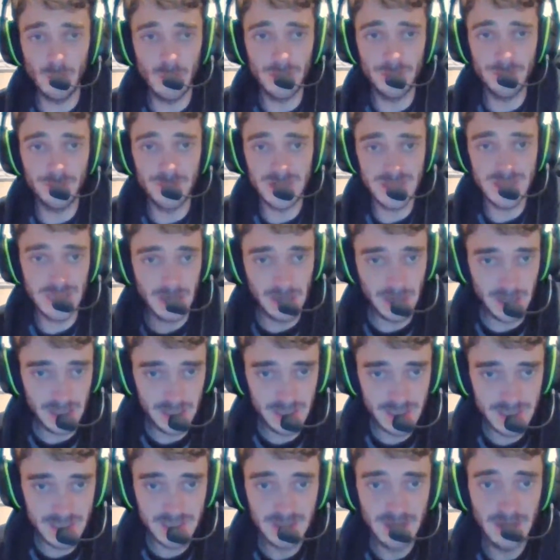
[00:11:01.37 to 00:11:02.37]
won for
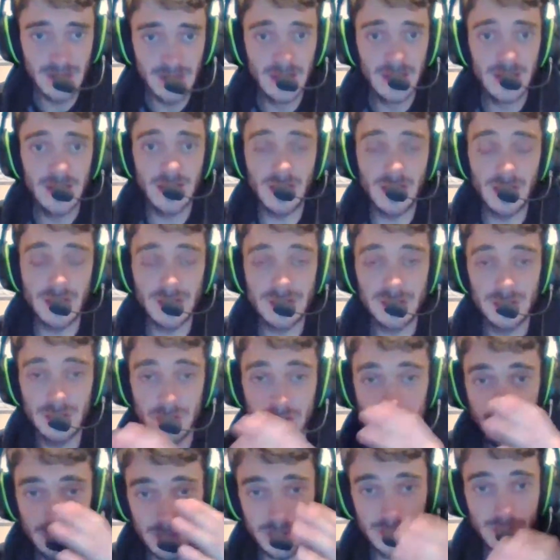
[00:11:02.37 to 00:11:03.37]
decades
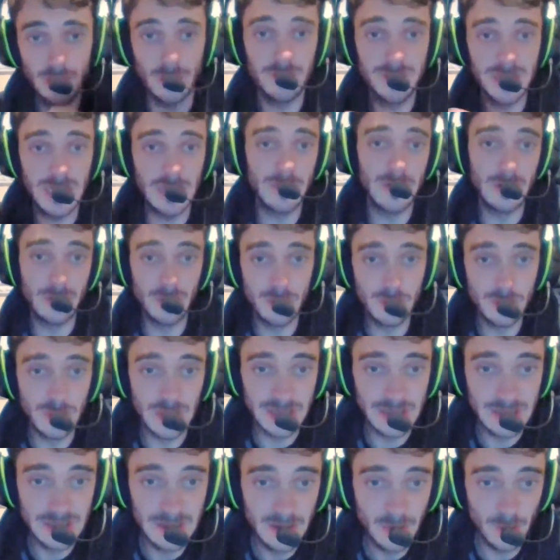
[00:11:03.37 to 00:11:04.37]
into the top team in
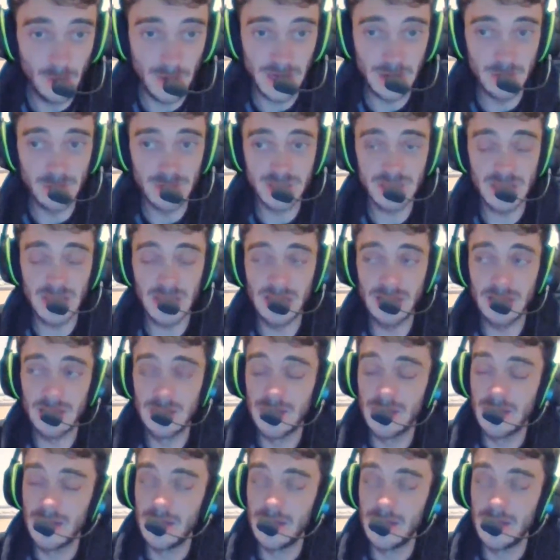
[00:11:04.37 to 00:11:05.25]
Norway when he was there.